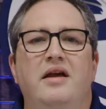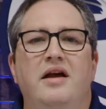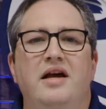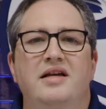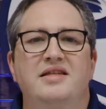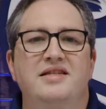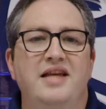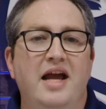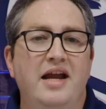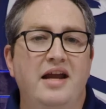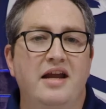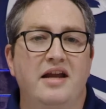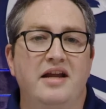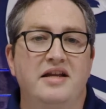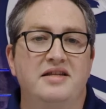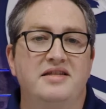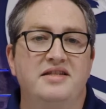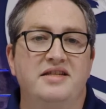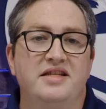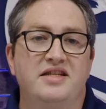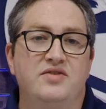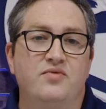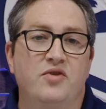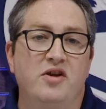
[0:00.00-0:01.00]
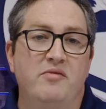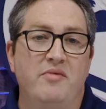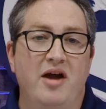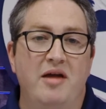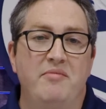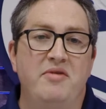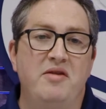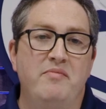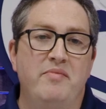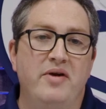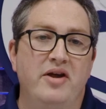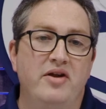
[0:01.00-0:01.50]
A second instance where you
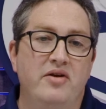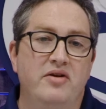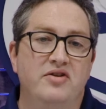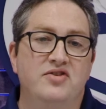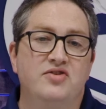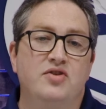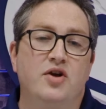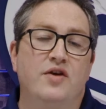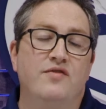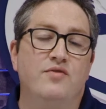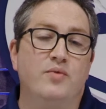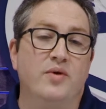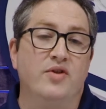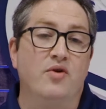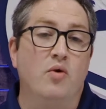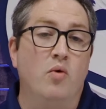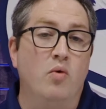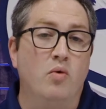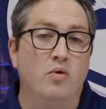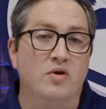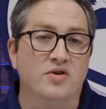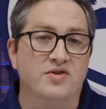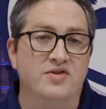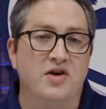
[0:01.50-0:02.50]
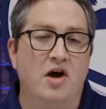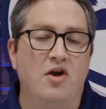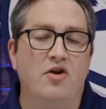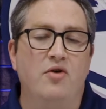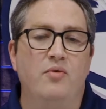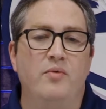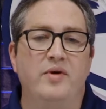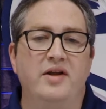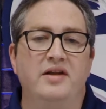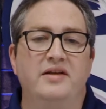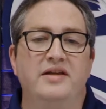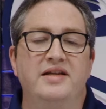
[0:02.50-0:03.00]
might be better served with a
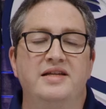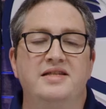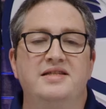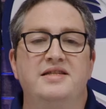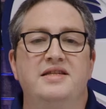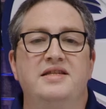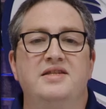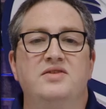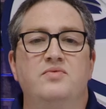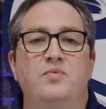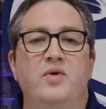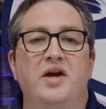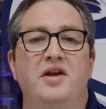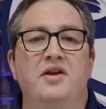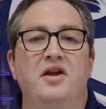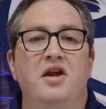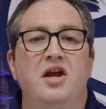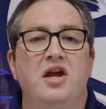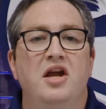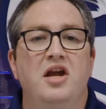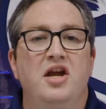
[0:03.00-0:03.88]
horizontal windlass is when